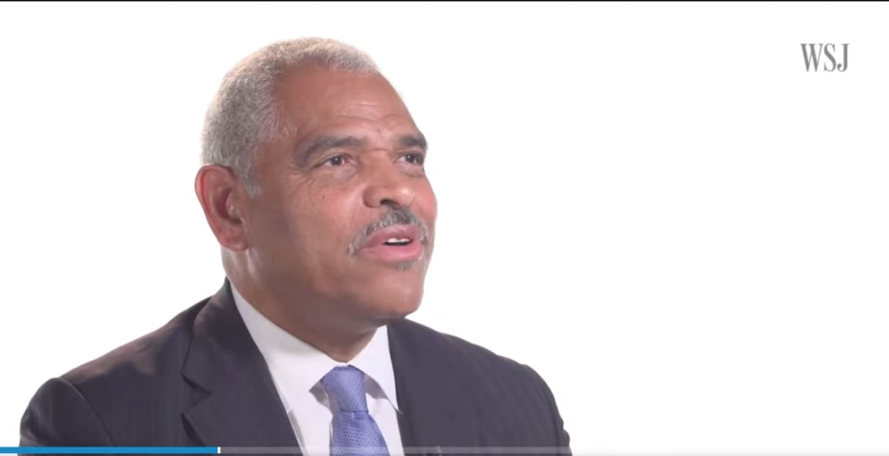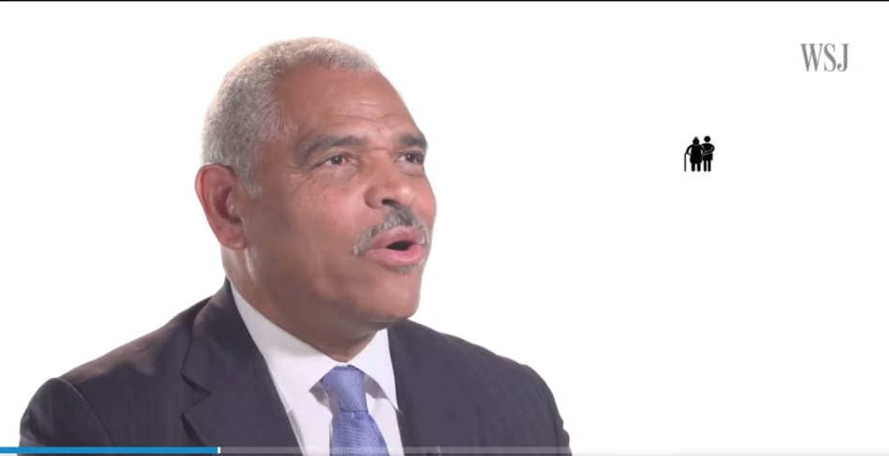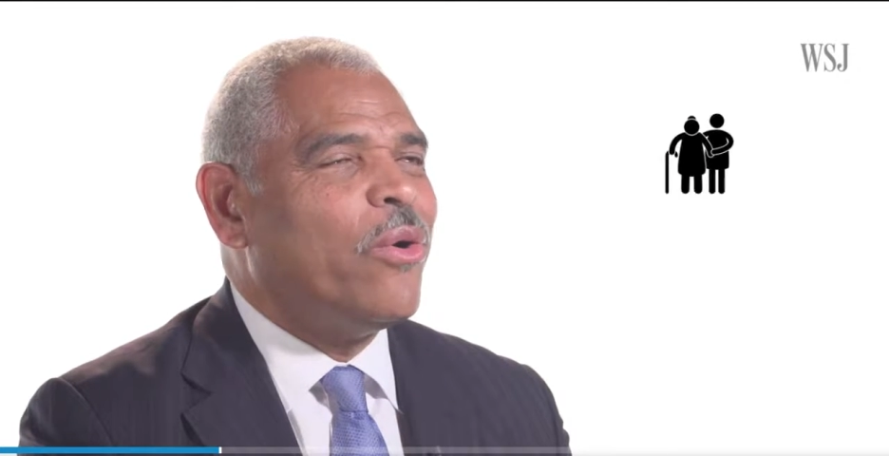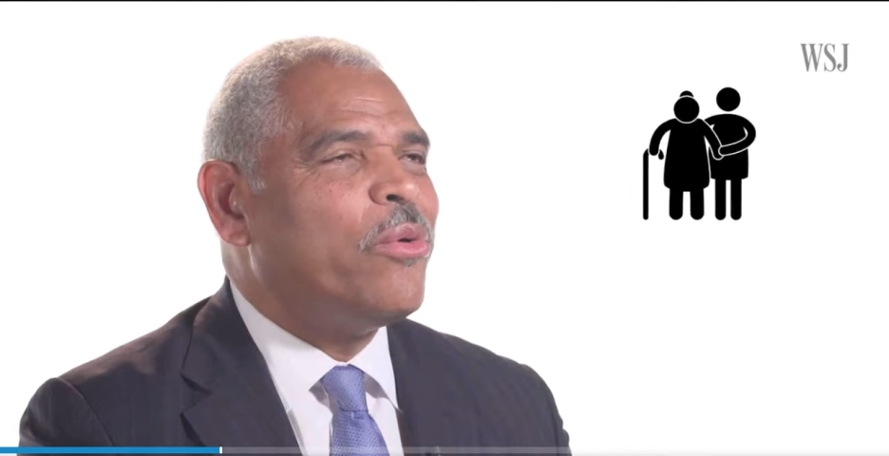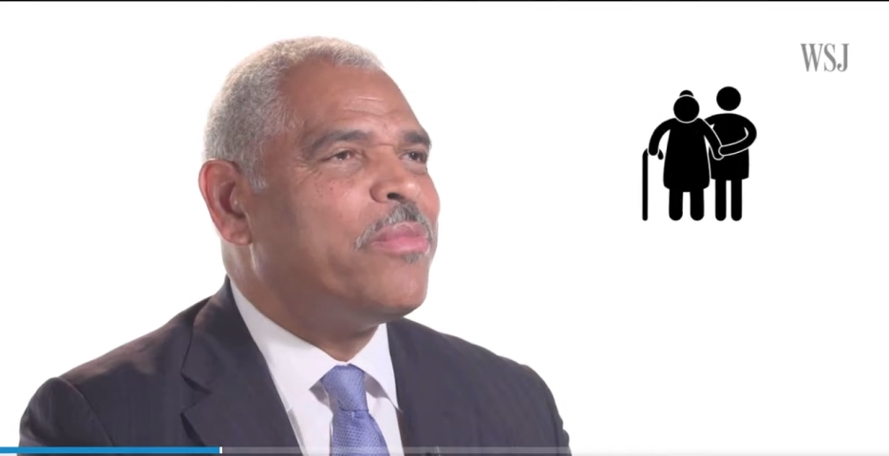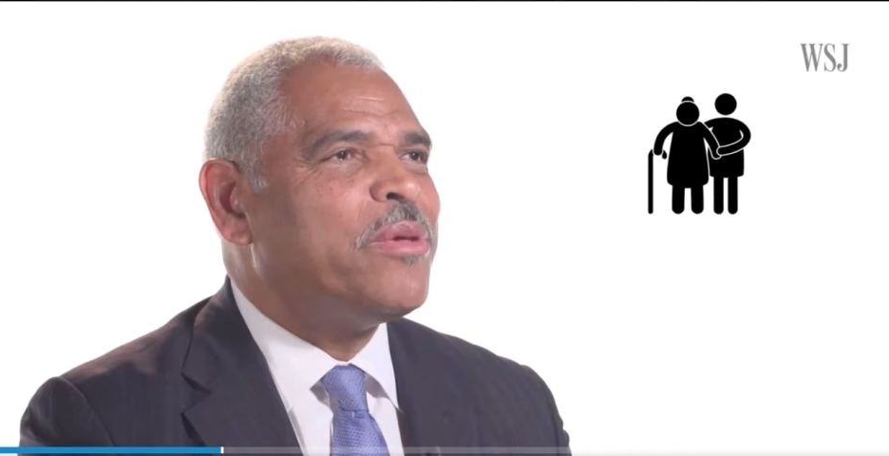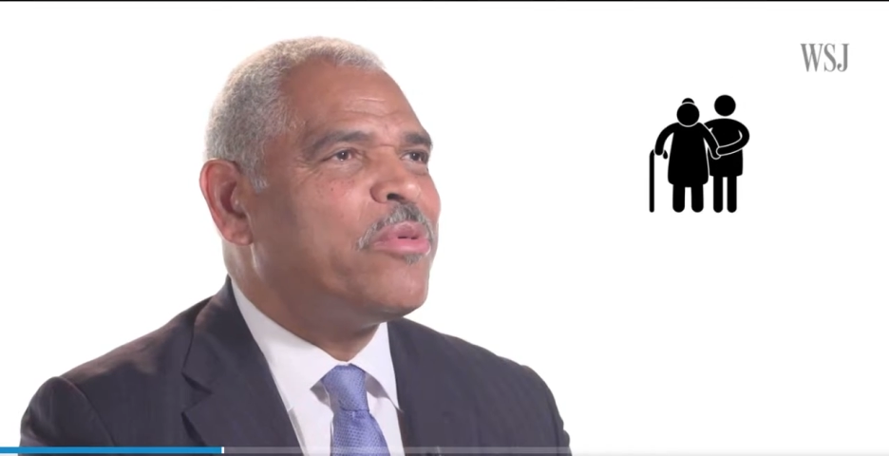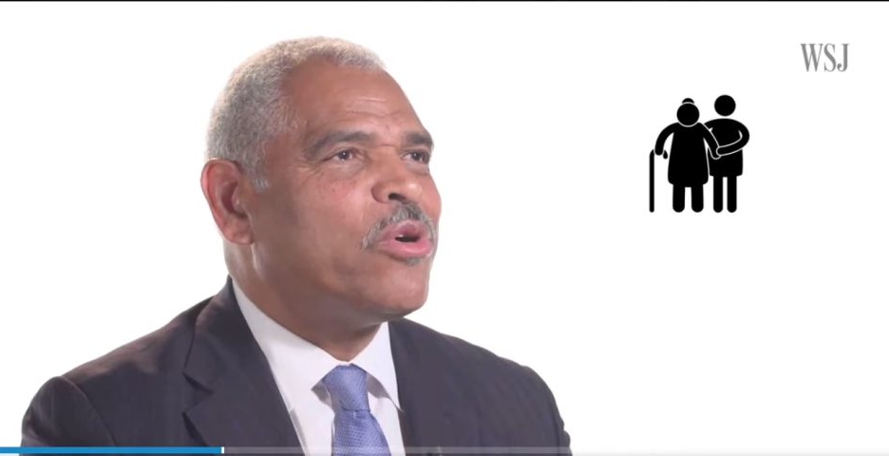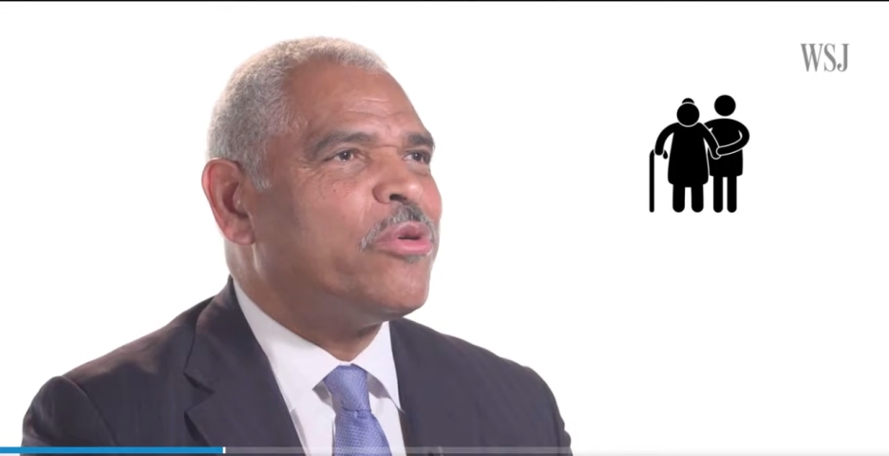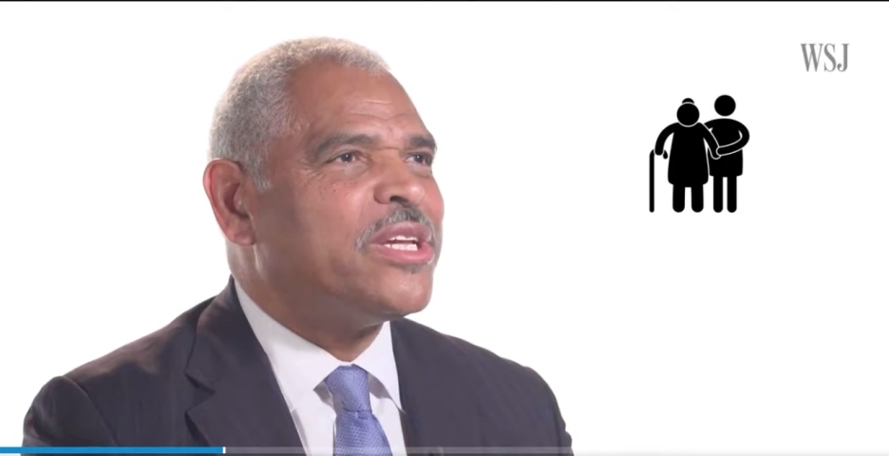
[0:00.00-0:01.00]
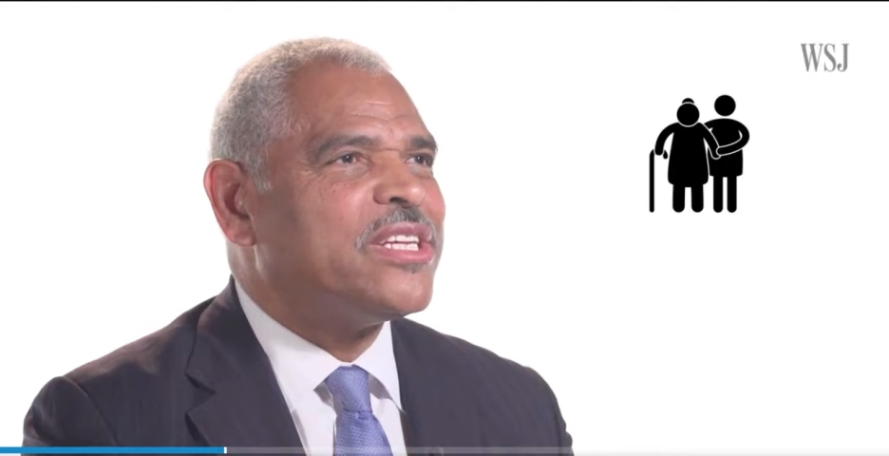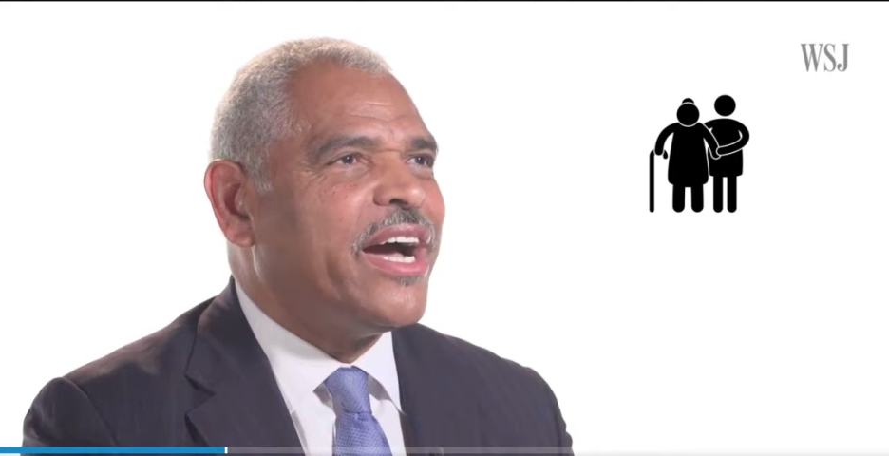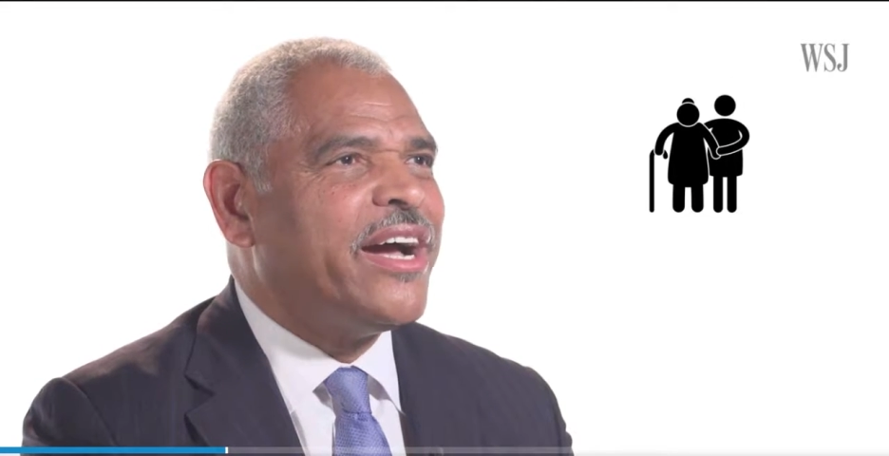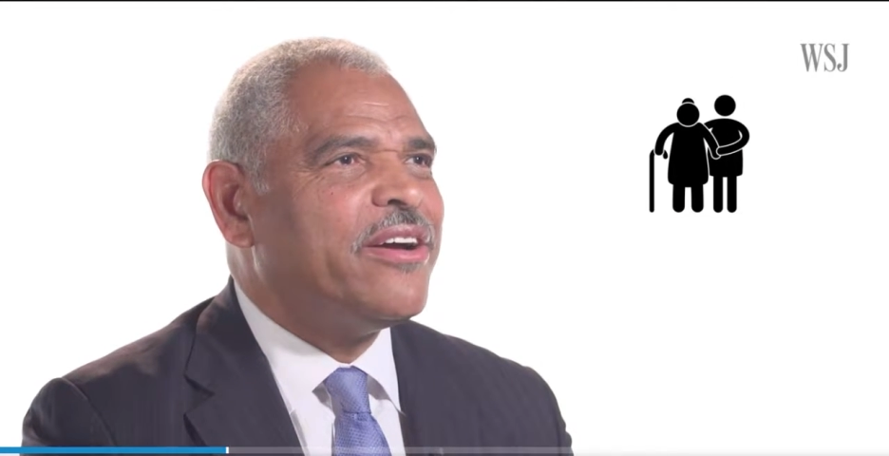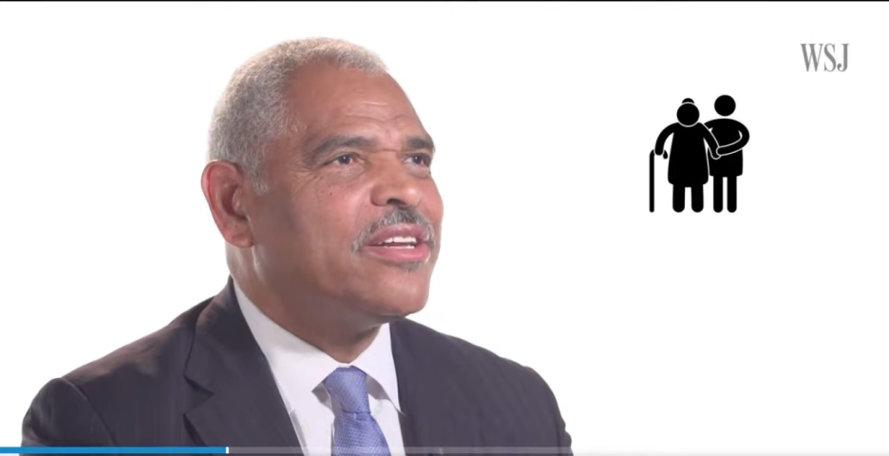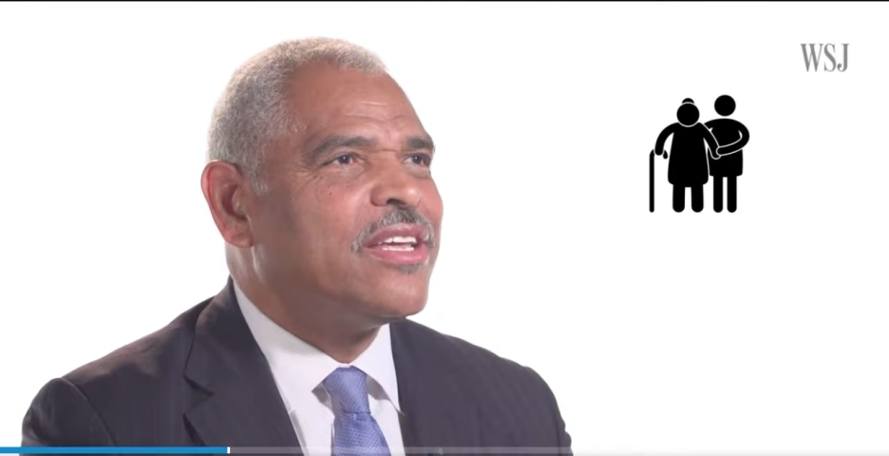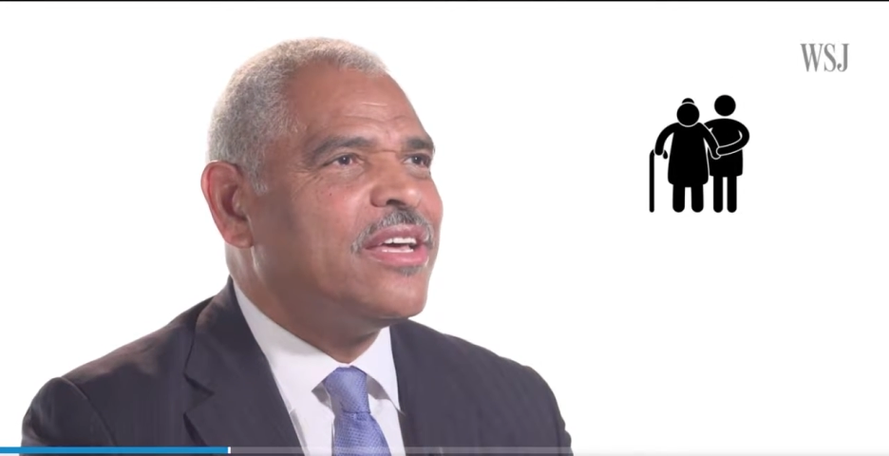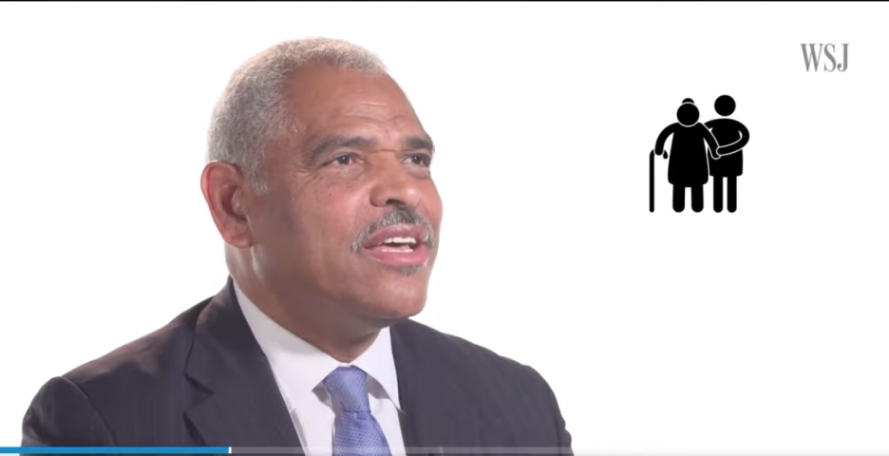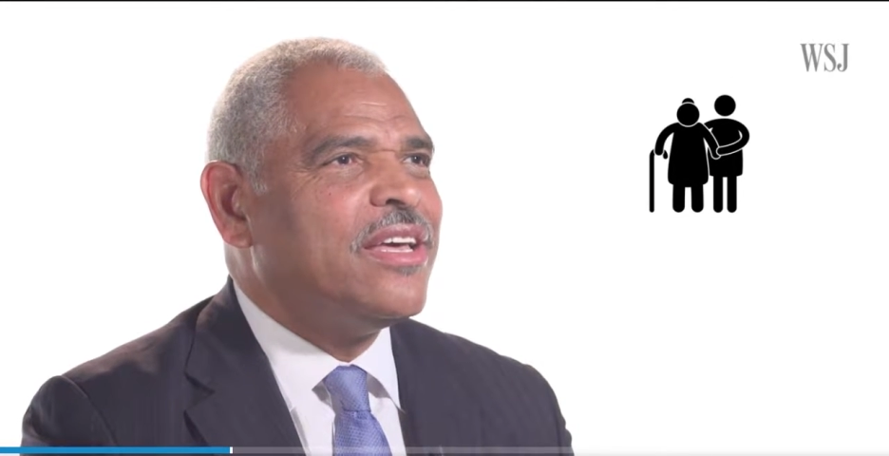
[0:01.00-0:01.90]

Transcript: for old people who are retired